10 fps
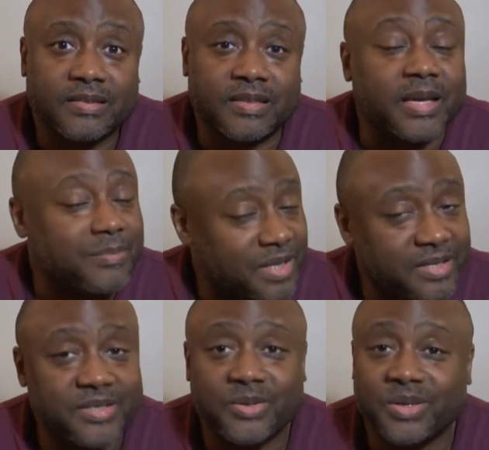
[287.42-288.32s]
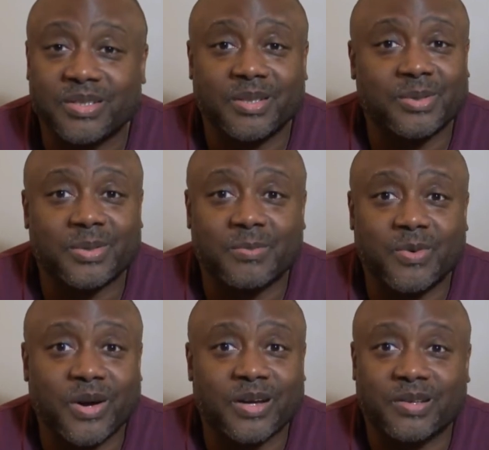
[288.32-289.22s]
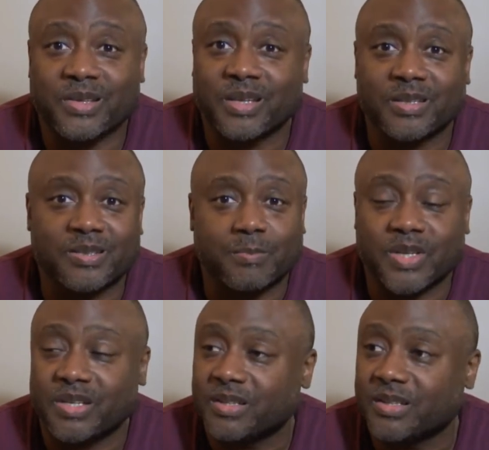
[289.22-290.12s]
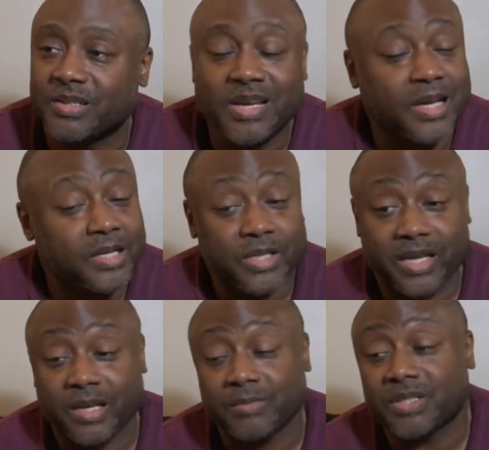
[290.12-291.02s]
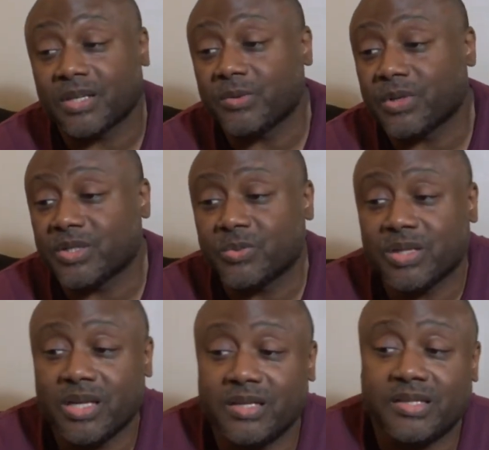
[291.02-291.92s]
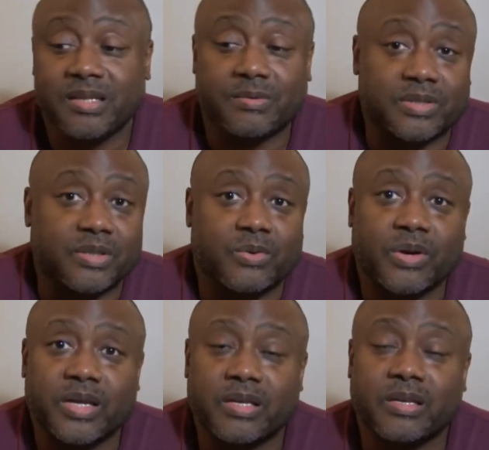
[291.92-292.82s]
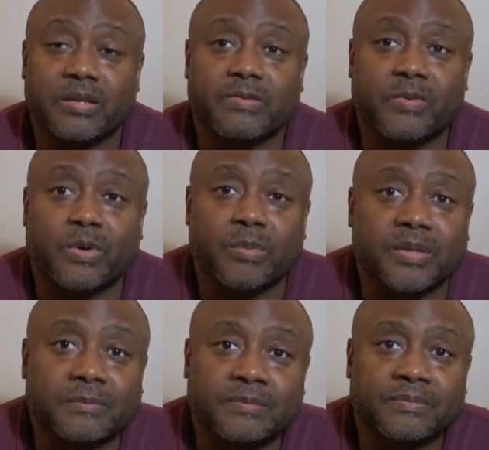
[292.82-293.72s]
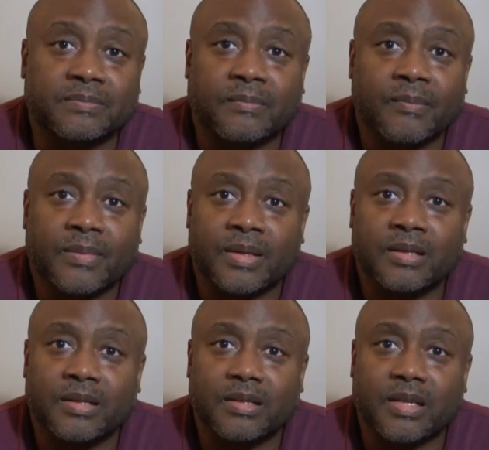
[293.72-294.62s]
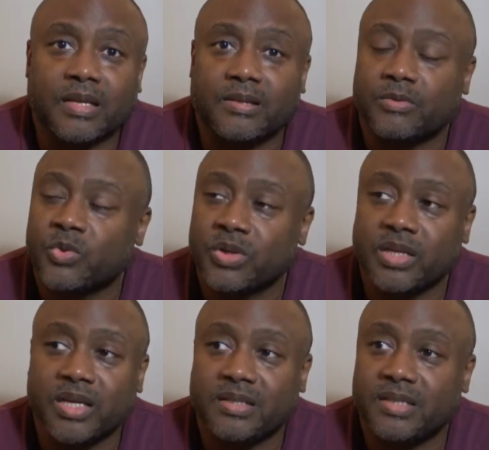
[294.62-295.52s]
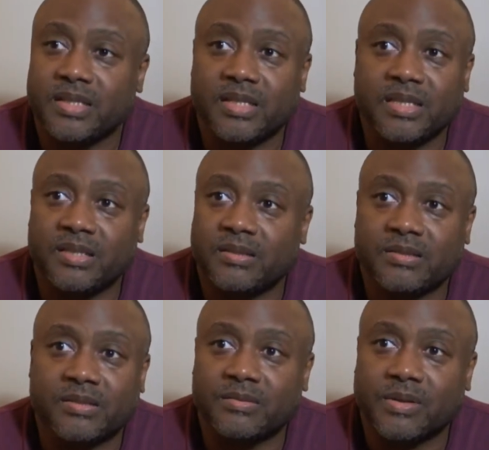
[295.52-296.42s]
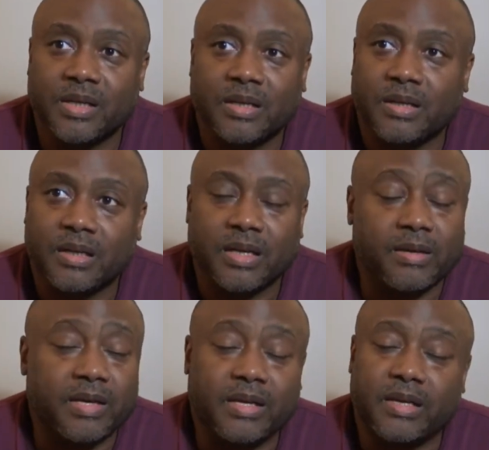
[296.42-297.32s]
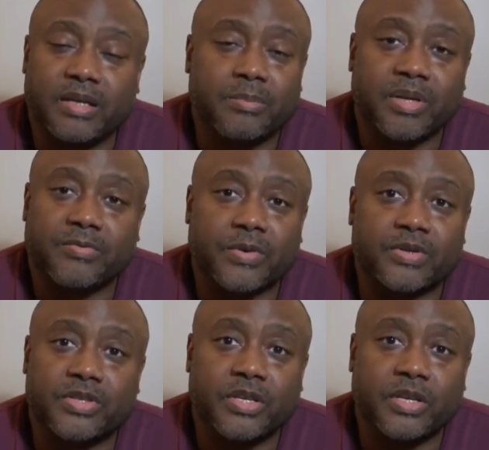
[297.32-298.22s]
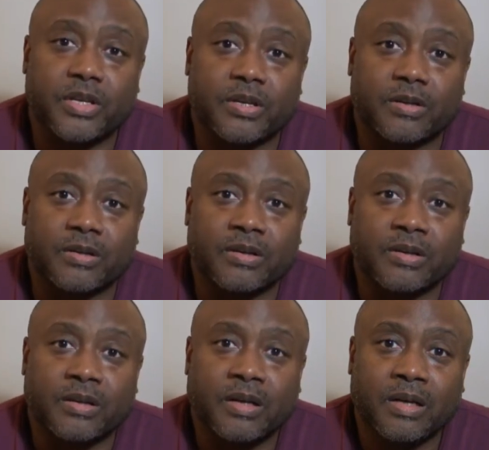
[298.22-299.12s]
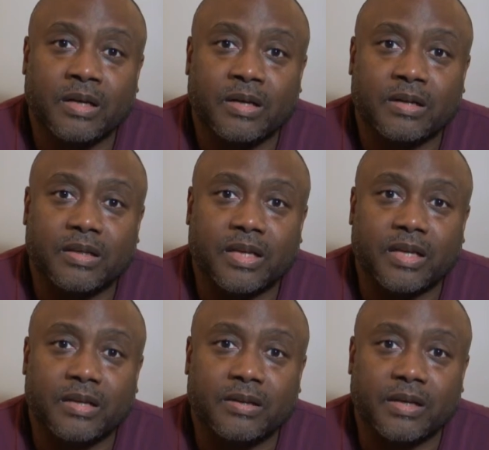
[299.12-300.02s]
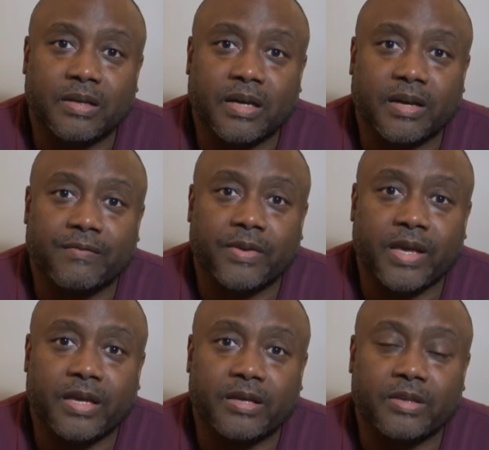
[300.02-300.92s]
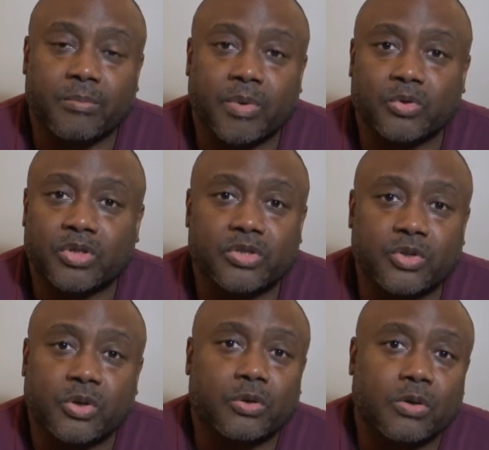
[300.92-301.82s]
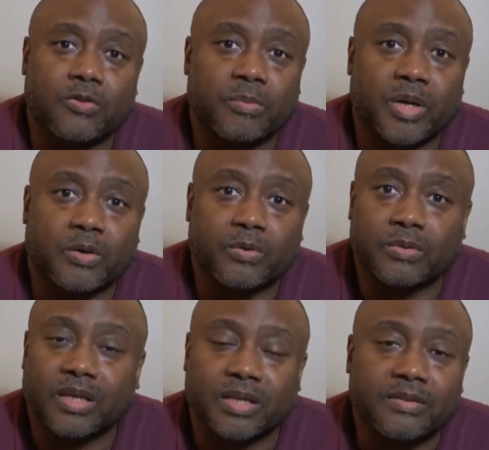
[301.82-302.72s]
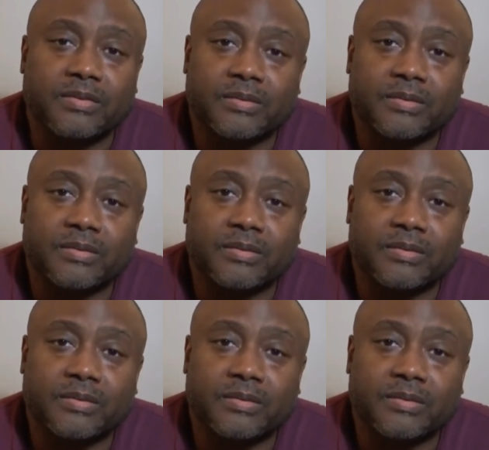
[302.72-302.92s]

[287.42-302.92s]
That means you can do some greater things, because, hey, I'm going to tell you what, twenty eighteen was a great year for me. They, twenty eighteen, it, it had to be the first year that I've had the most control over my own life.